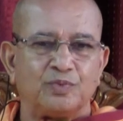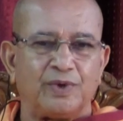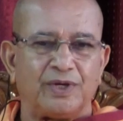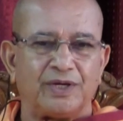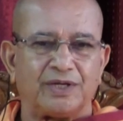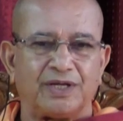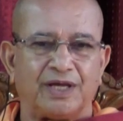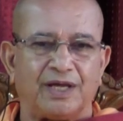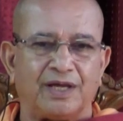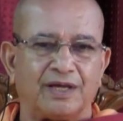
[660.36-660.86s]
we
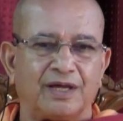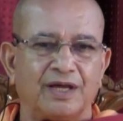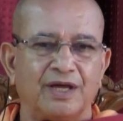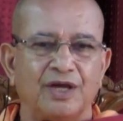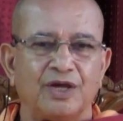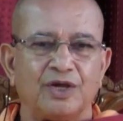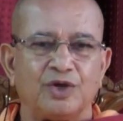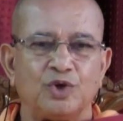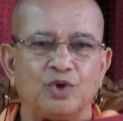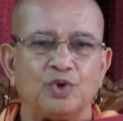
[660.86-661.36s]
take
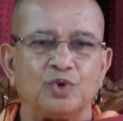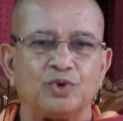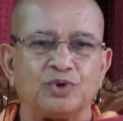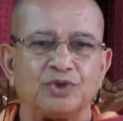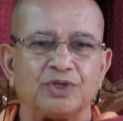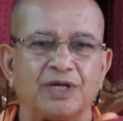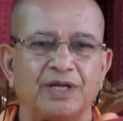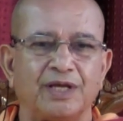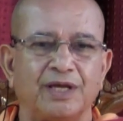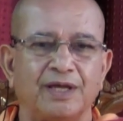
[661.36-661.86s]

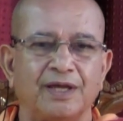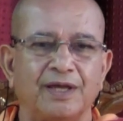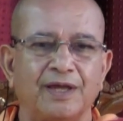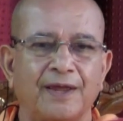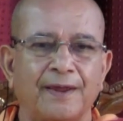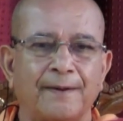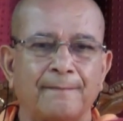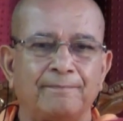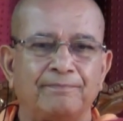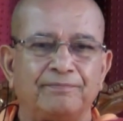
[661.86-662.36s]
usually
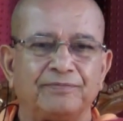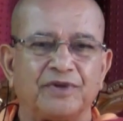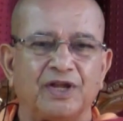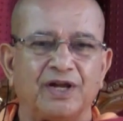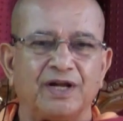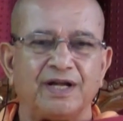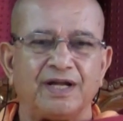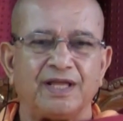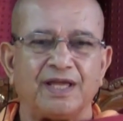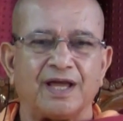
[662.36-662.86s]

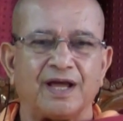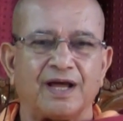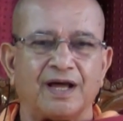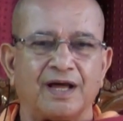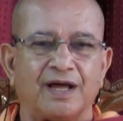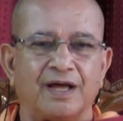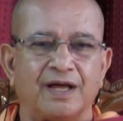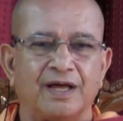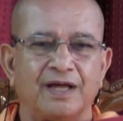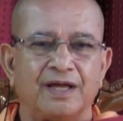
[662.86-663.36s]

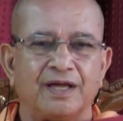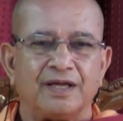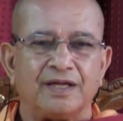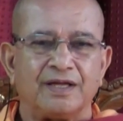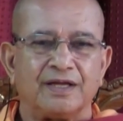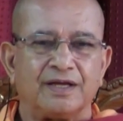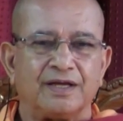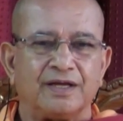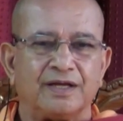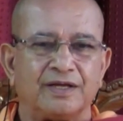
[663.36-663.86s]
India,
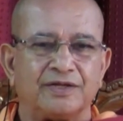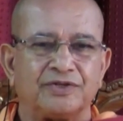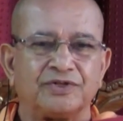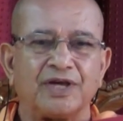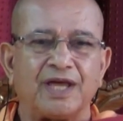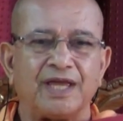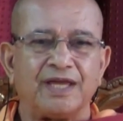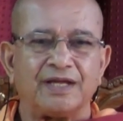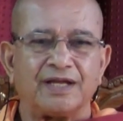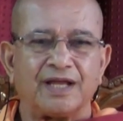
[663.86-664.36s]

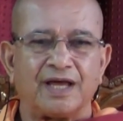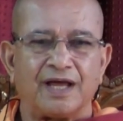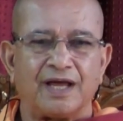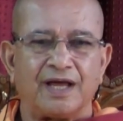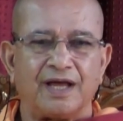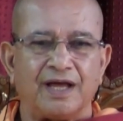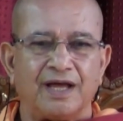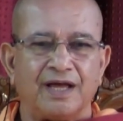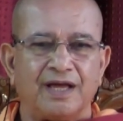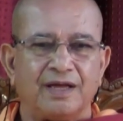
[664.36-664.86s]

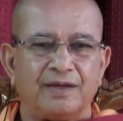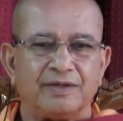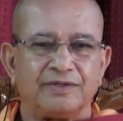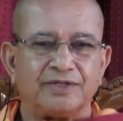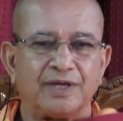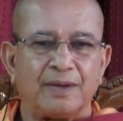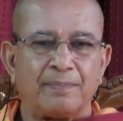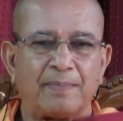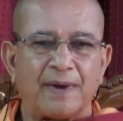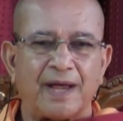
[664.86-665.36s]
China,
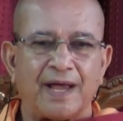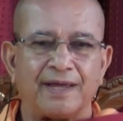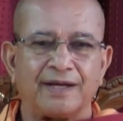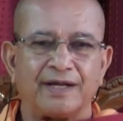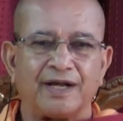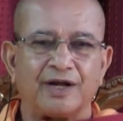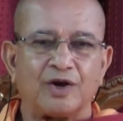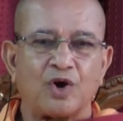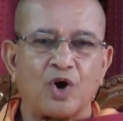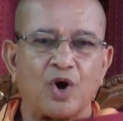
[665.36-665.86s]
Japan
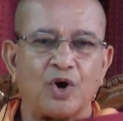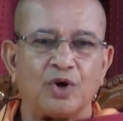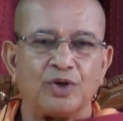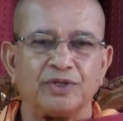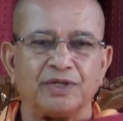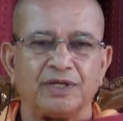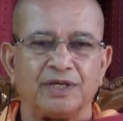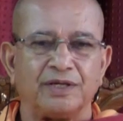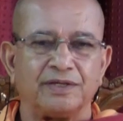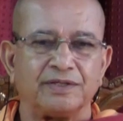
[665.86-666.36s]
and all
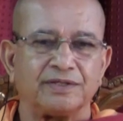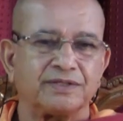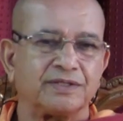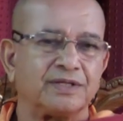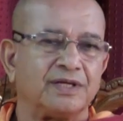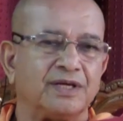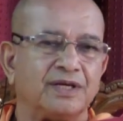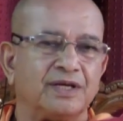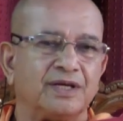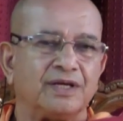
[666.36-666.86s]
these
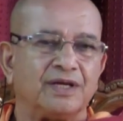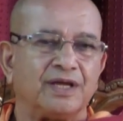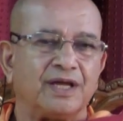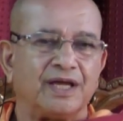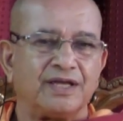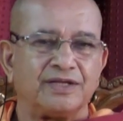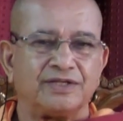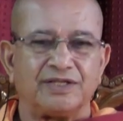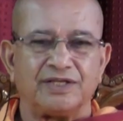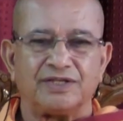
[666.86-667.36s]

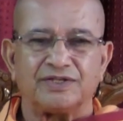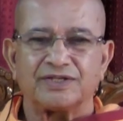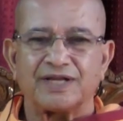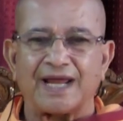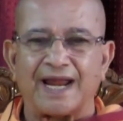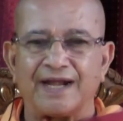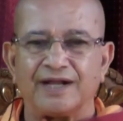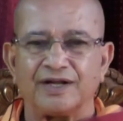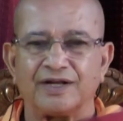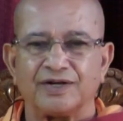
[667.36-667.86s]
as the
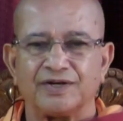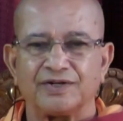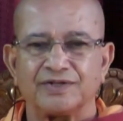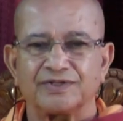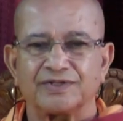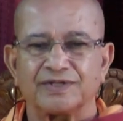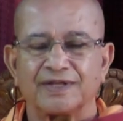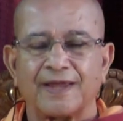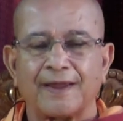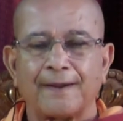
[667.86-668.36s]

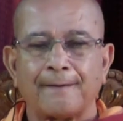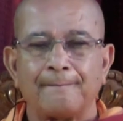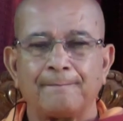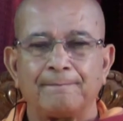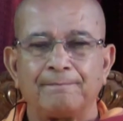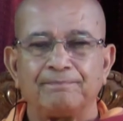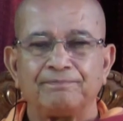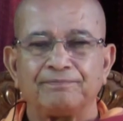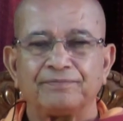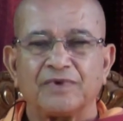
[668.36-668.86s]
standards.
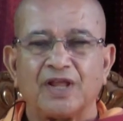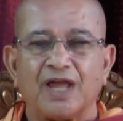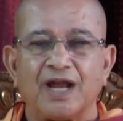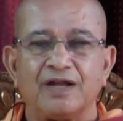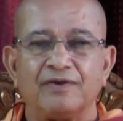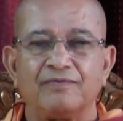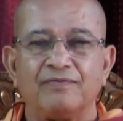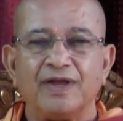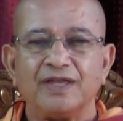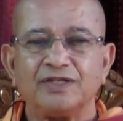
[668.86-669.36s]

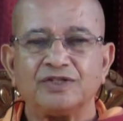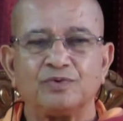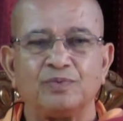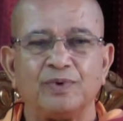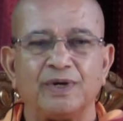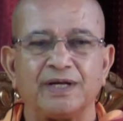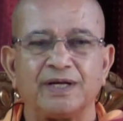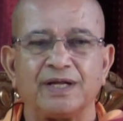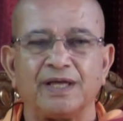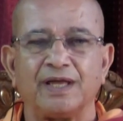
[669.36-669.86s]
And West
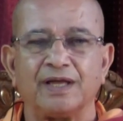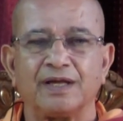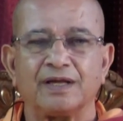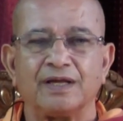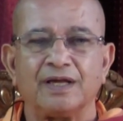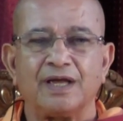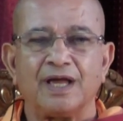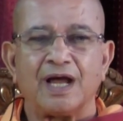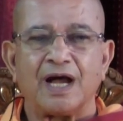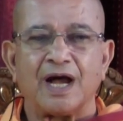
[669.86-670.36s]
we take
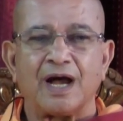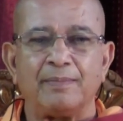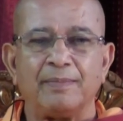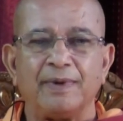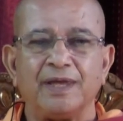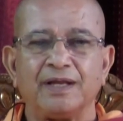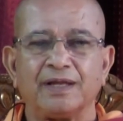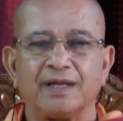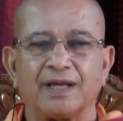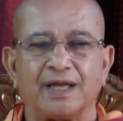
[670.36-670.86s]

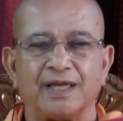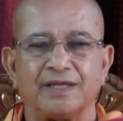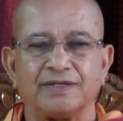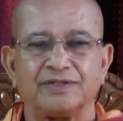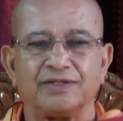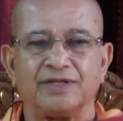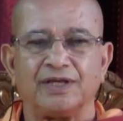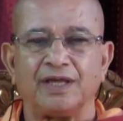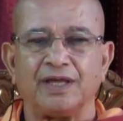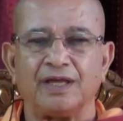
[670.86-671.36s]
America as
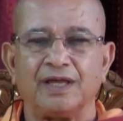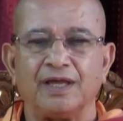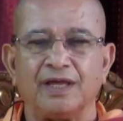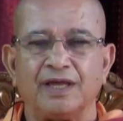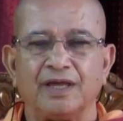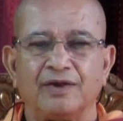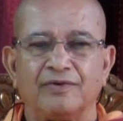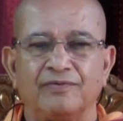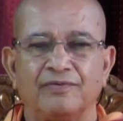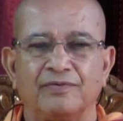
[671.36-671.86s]
the
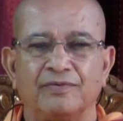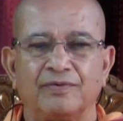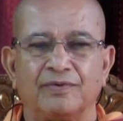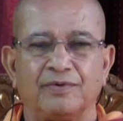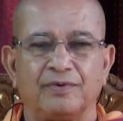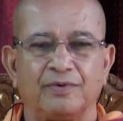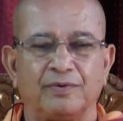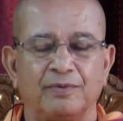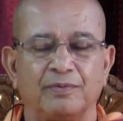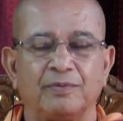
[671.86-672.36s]

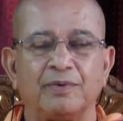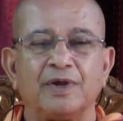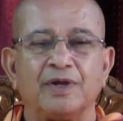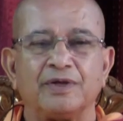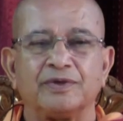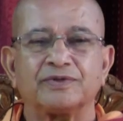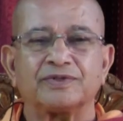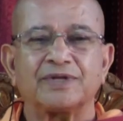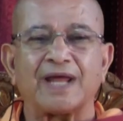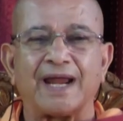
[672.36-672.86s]

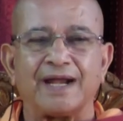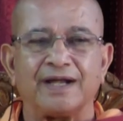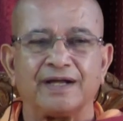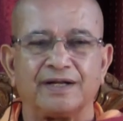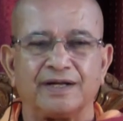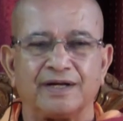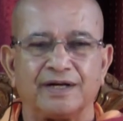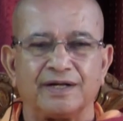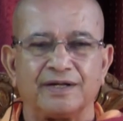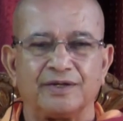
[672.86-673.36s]

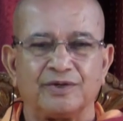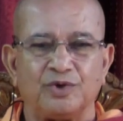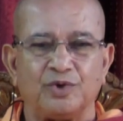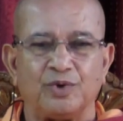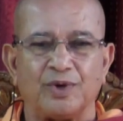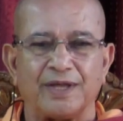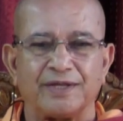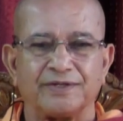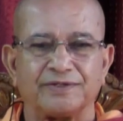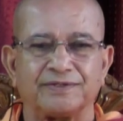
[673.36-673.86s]
standard,
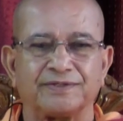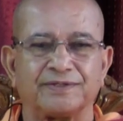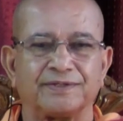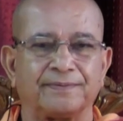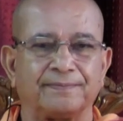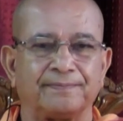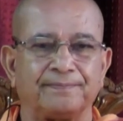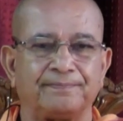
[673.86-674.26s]
US.